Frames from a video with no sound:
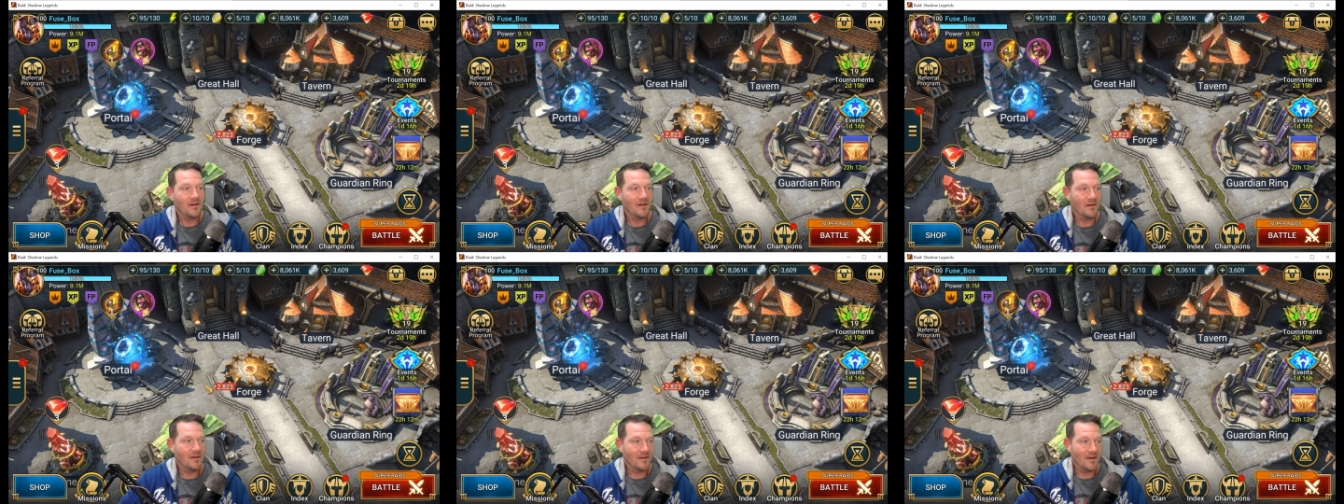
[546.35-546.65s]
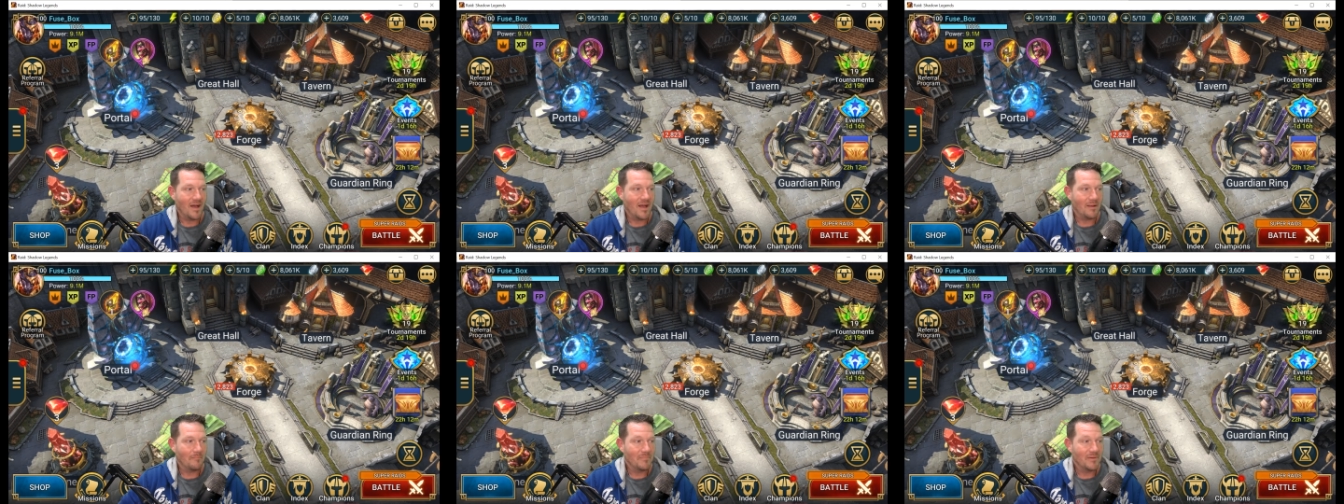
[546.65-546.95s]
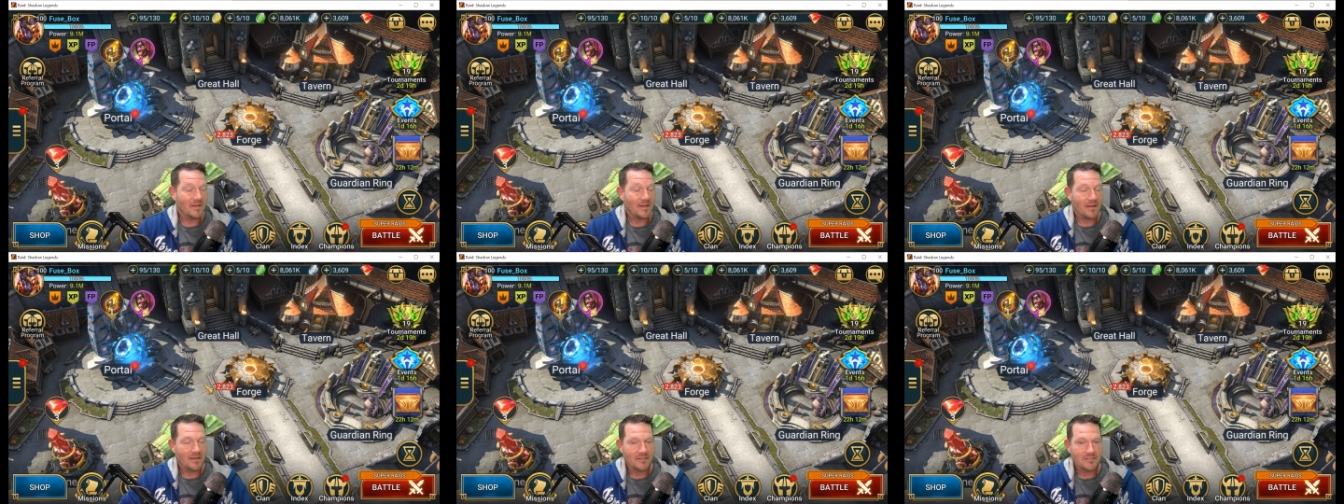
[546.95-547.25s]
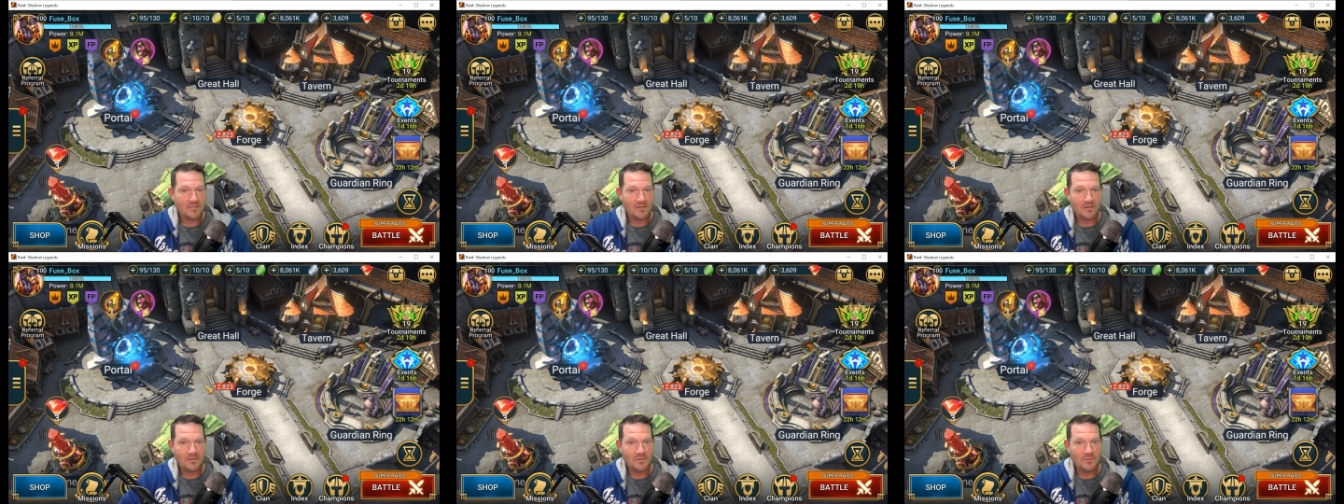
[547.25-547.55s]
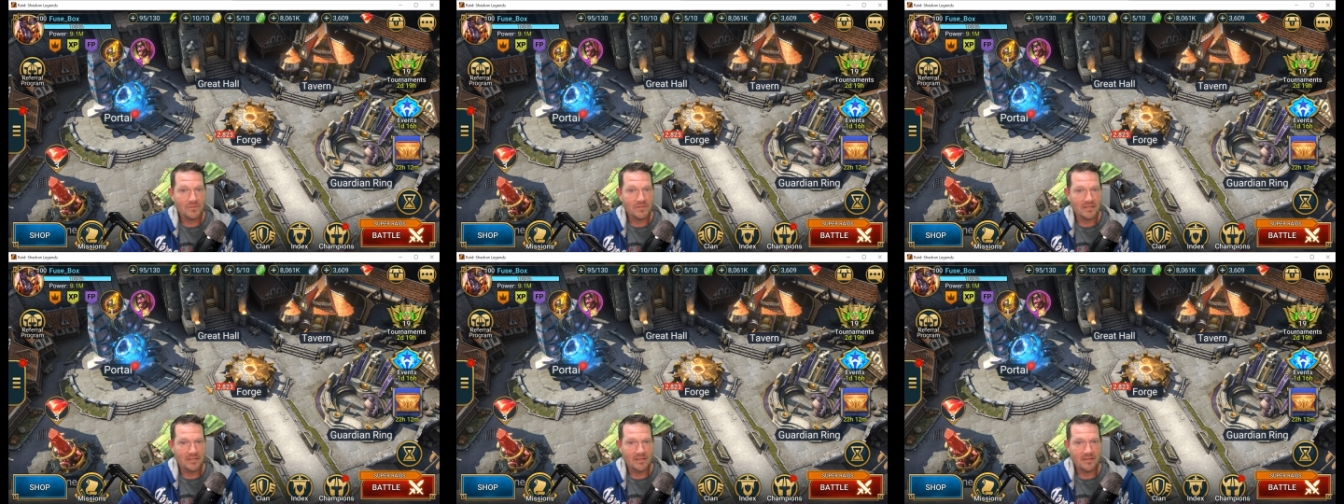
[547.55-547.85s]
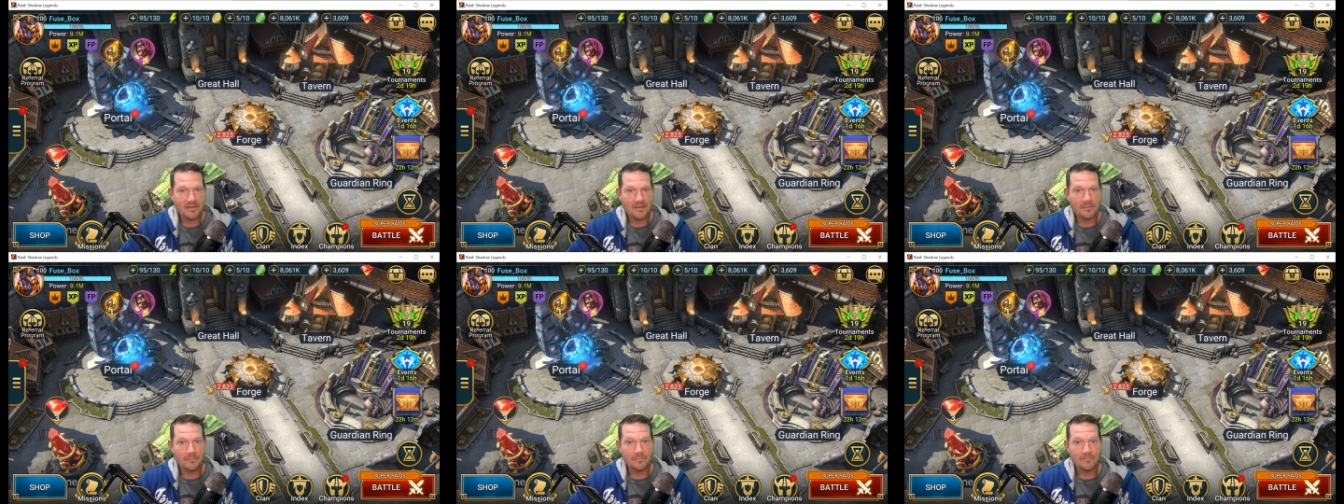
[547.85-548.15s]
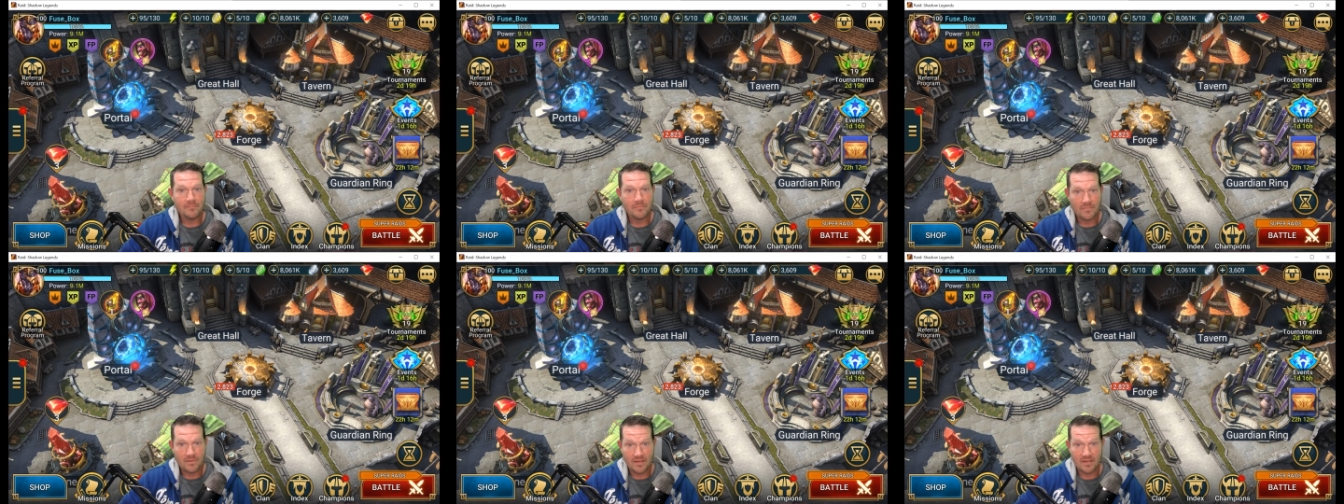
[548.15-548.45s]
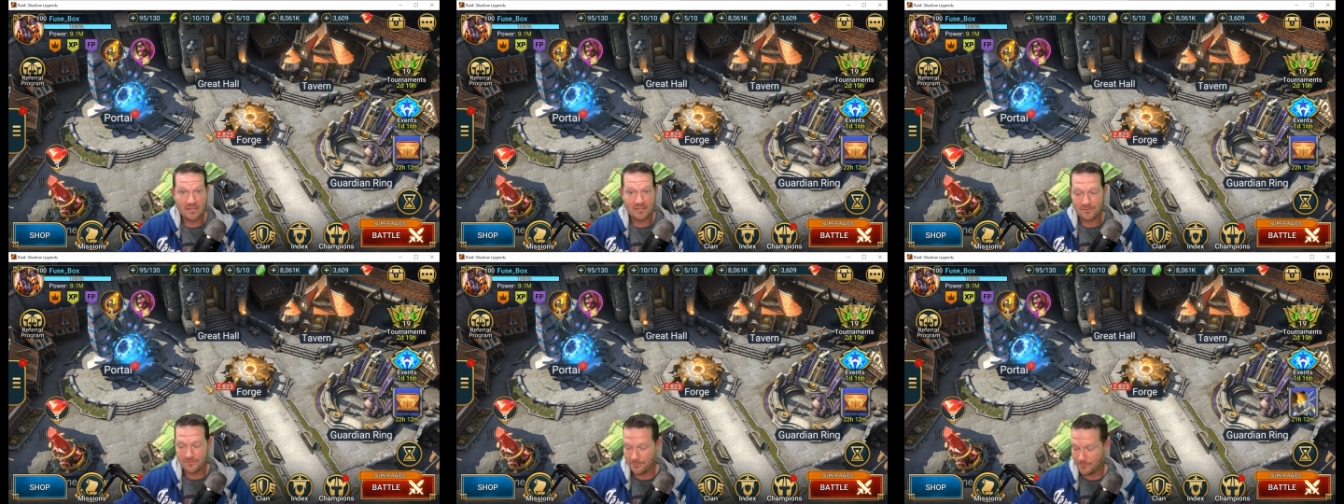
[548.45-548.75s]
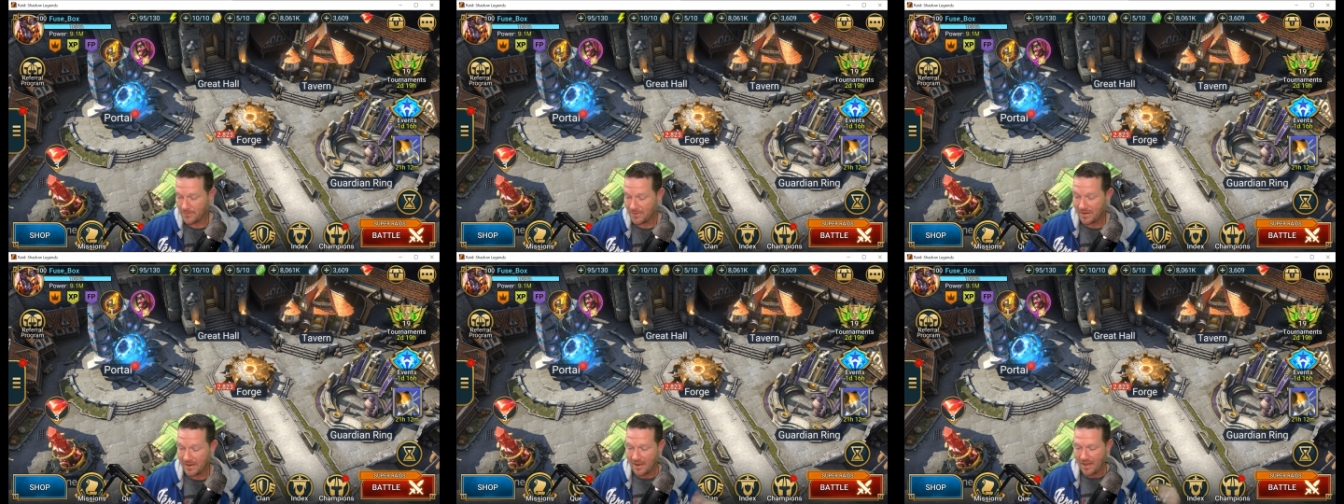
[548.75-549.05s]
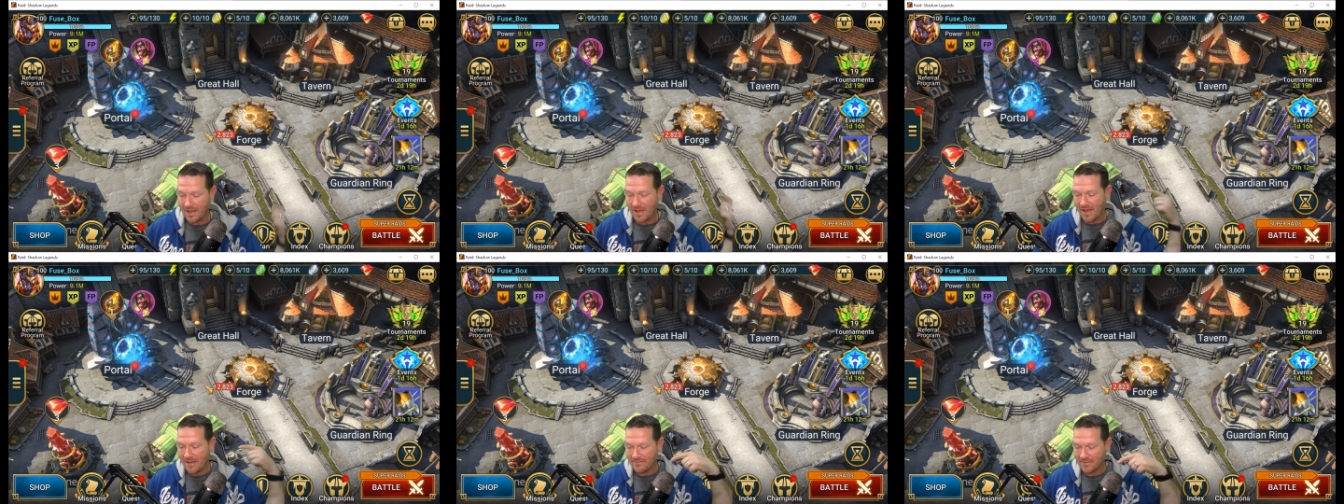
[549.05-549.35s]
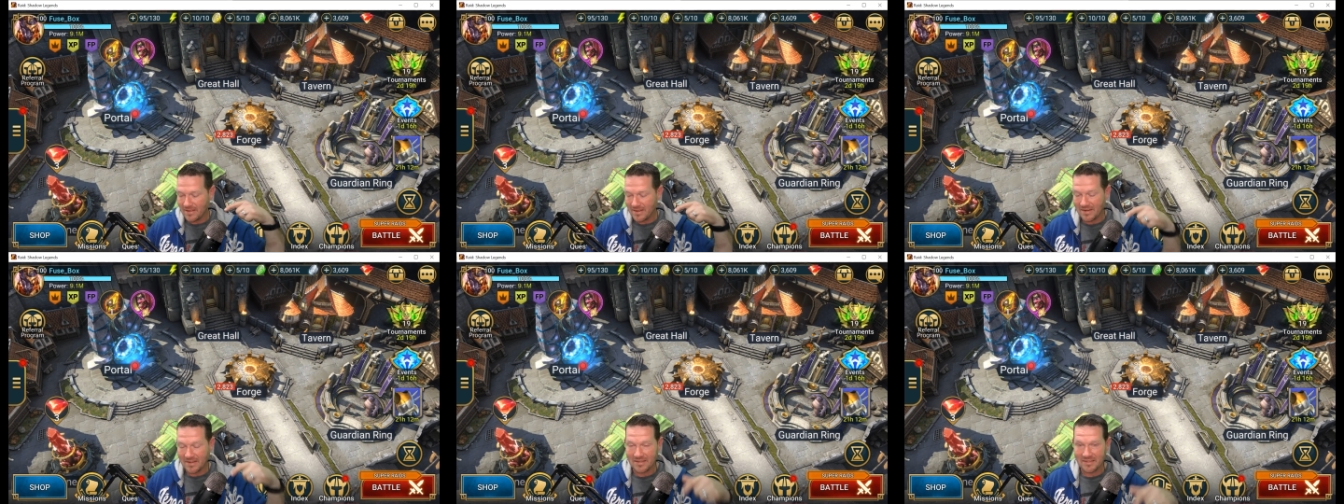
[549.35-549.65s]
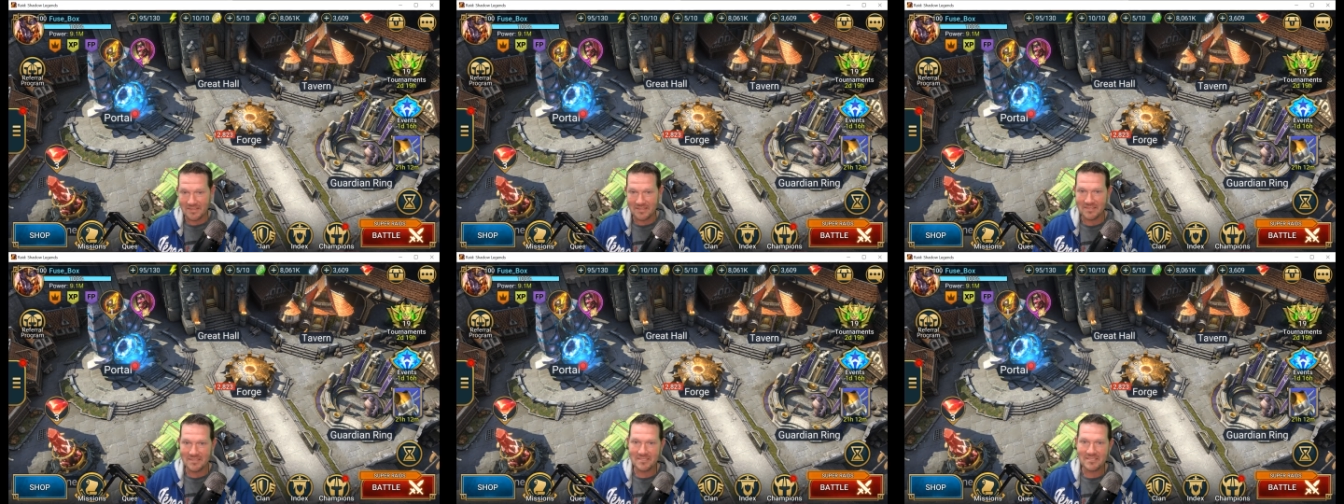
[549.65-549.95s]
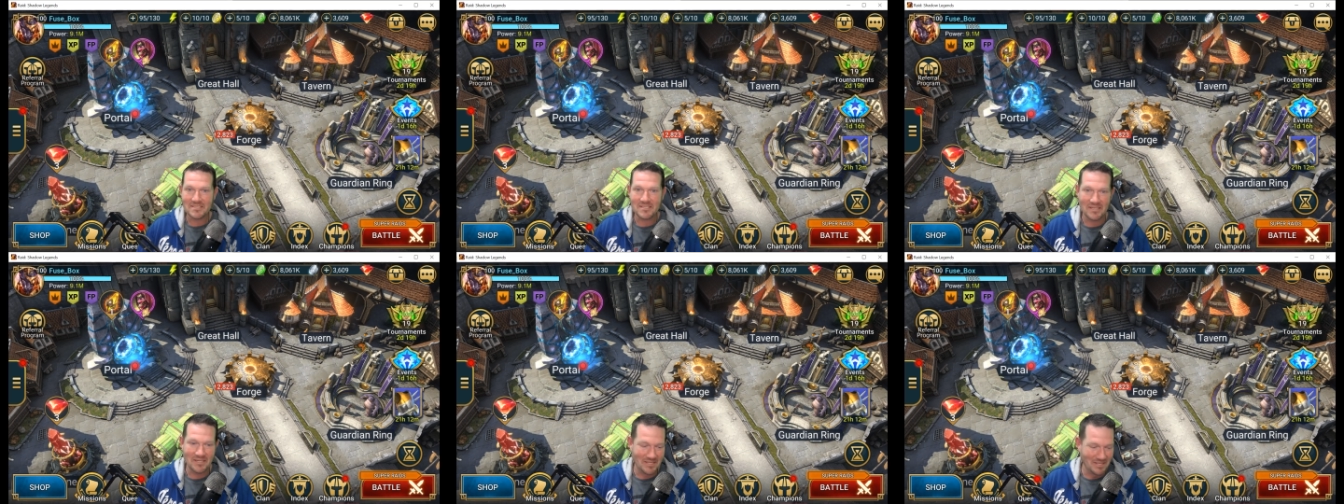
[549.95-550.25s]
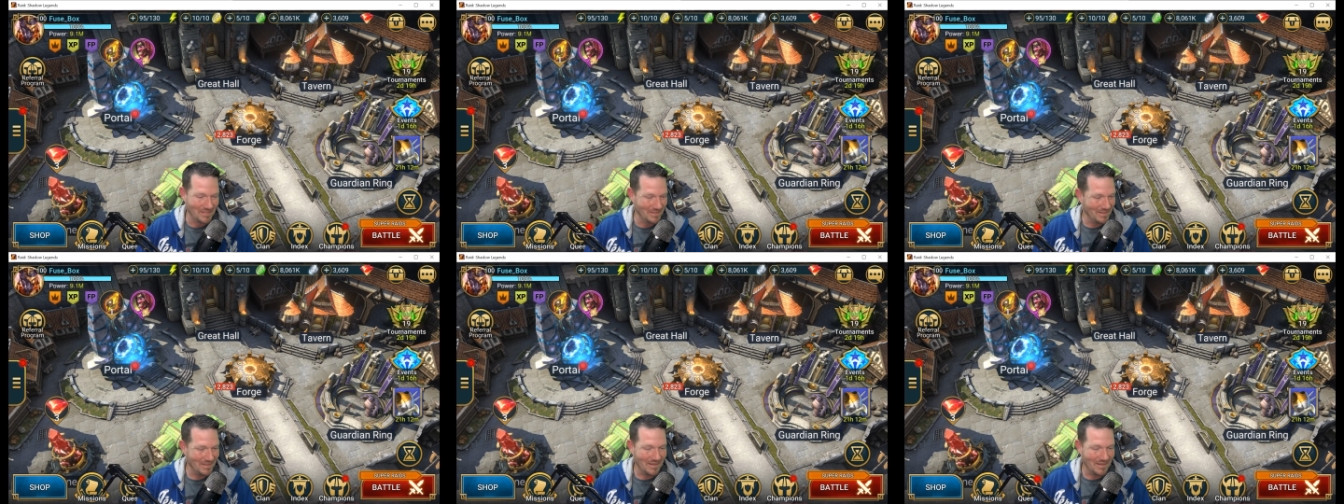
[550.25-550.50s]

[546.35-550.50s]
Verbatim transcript: Uh, I bet I could talk you into getting him. He's free. I've got to get this.